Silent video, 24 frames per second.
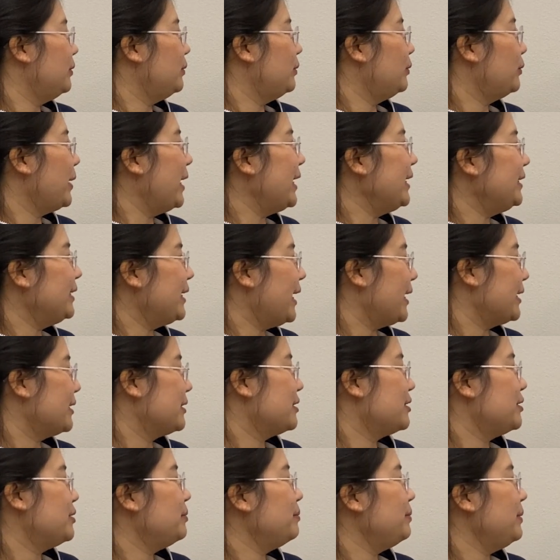right
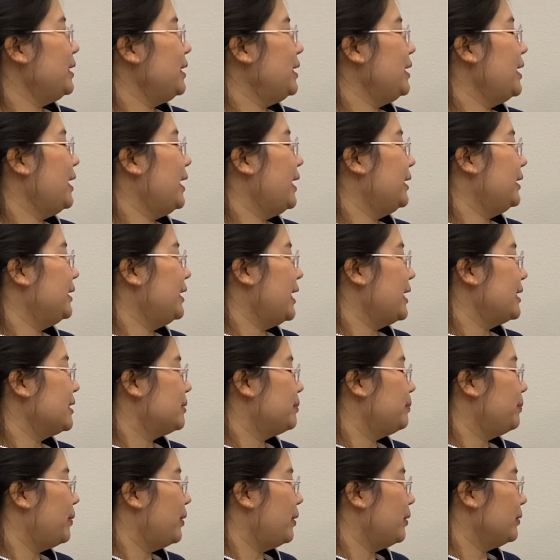next to me, and it has
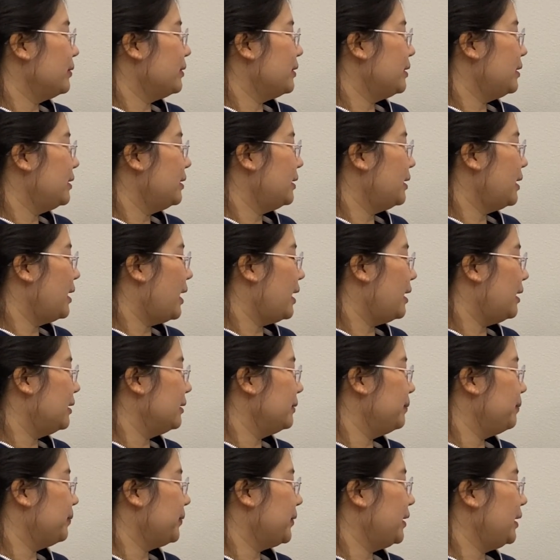both
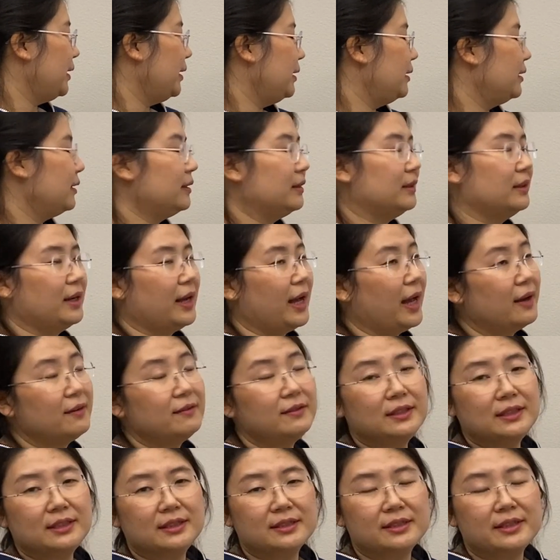in the
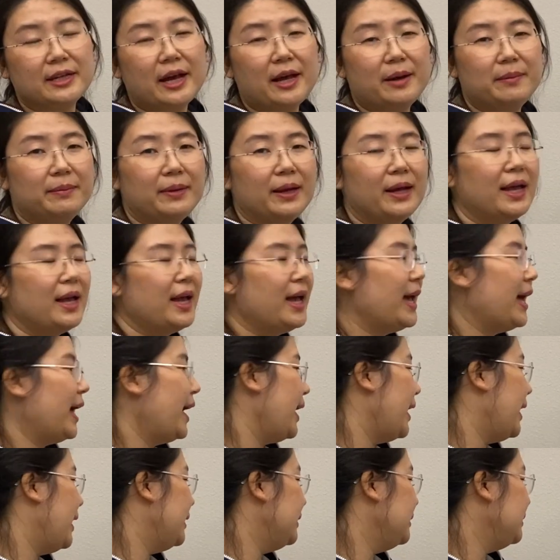heavenly stamp
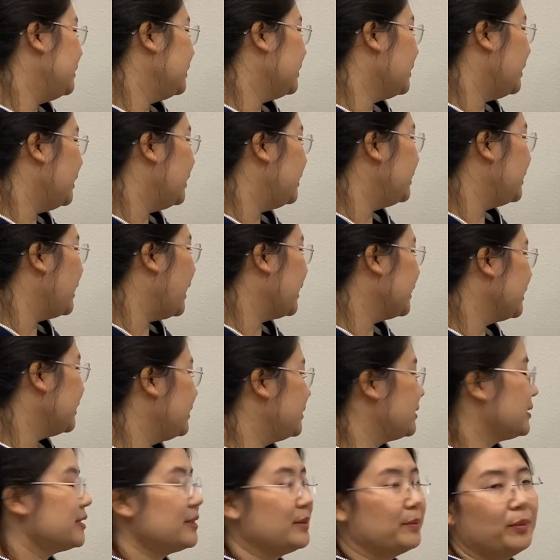and
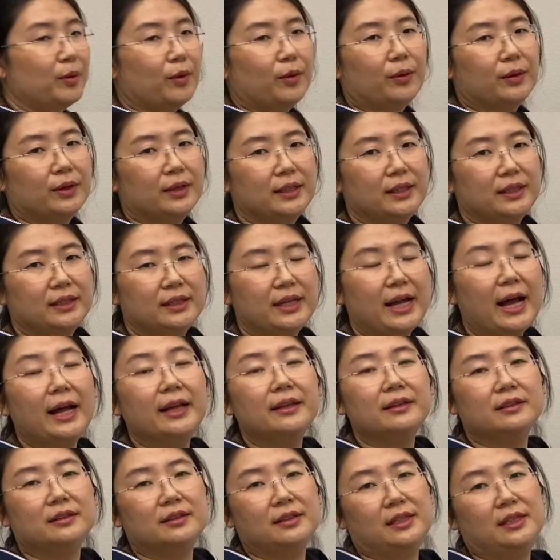connected, supported
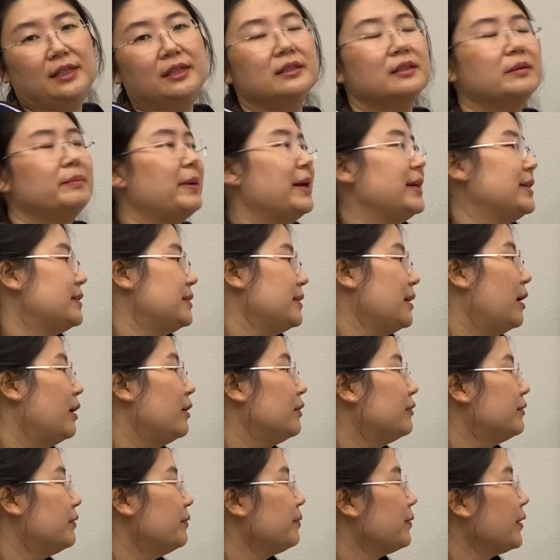underneath
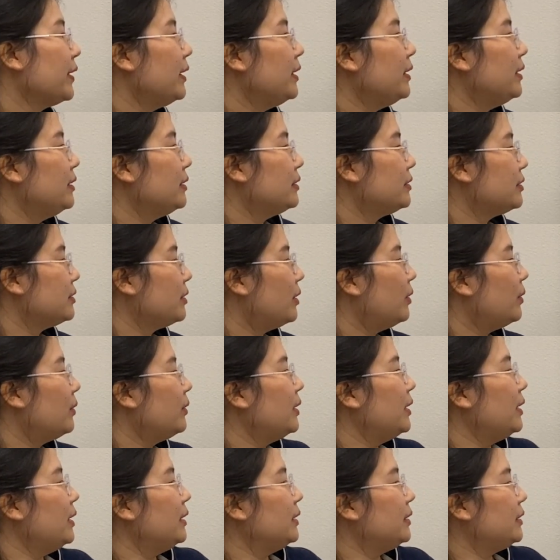myself. So
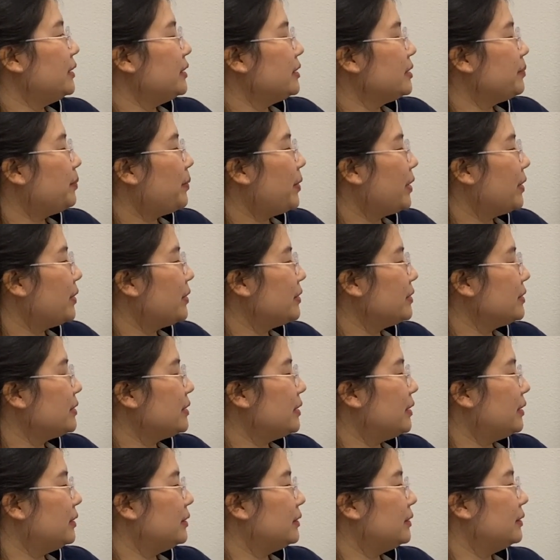this
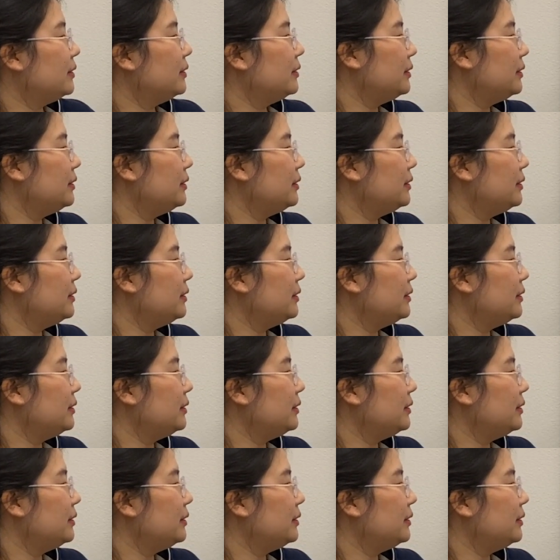person,